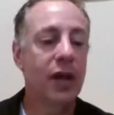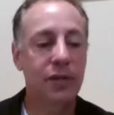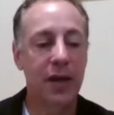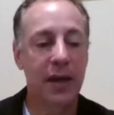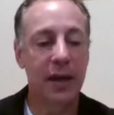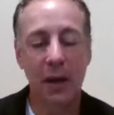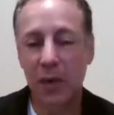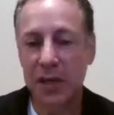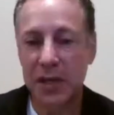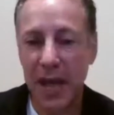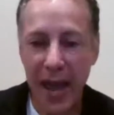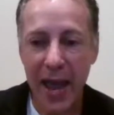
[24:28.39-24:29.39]
and then I went
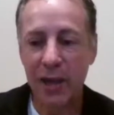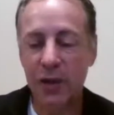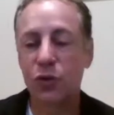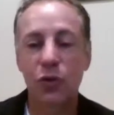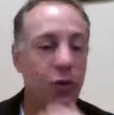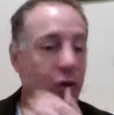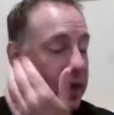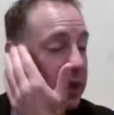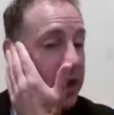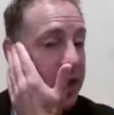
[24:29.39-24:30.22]
to Android,